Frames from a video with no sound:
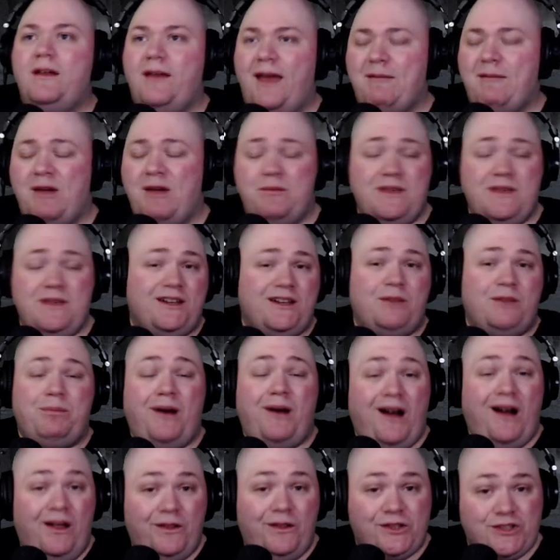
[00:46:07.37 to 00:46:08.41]
Am I being an
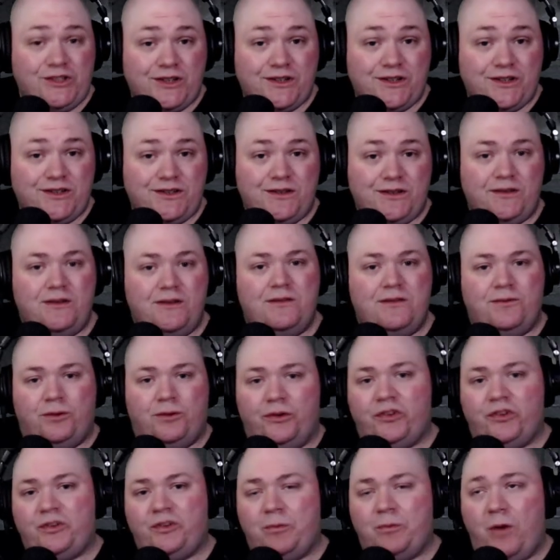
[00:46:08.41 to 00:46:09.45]
apologist for
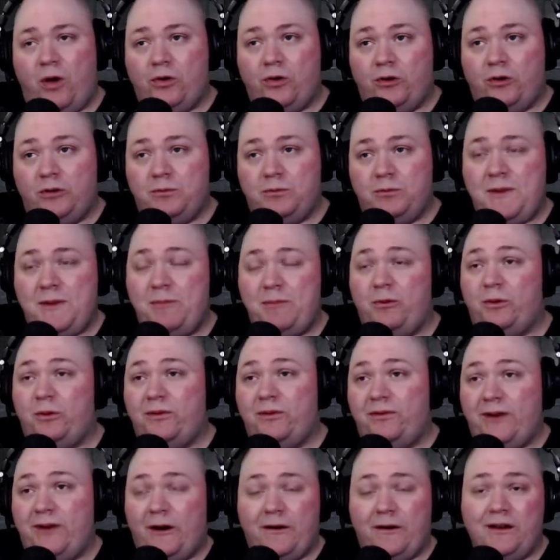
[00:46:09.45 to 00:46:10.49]
a small group of people
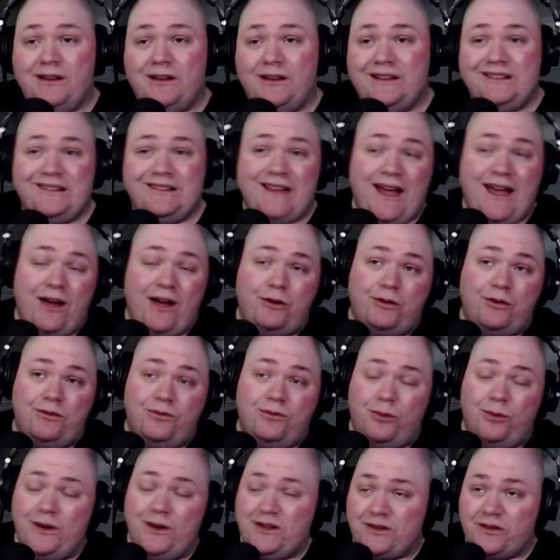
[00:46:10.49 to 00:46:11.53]
with very loud
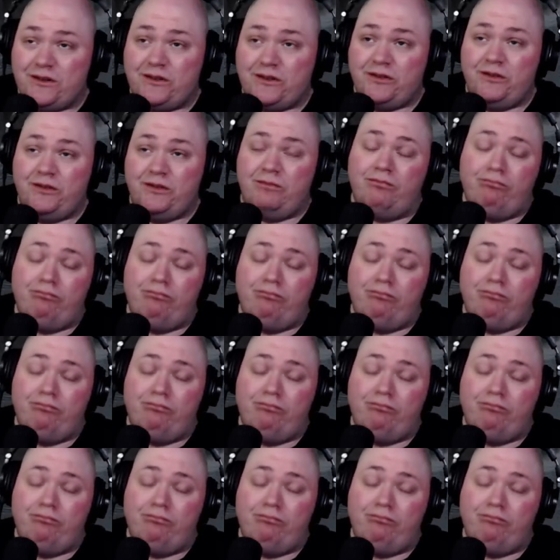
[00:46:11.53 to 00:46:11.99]
voices?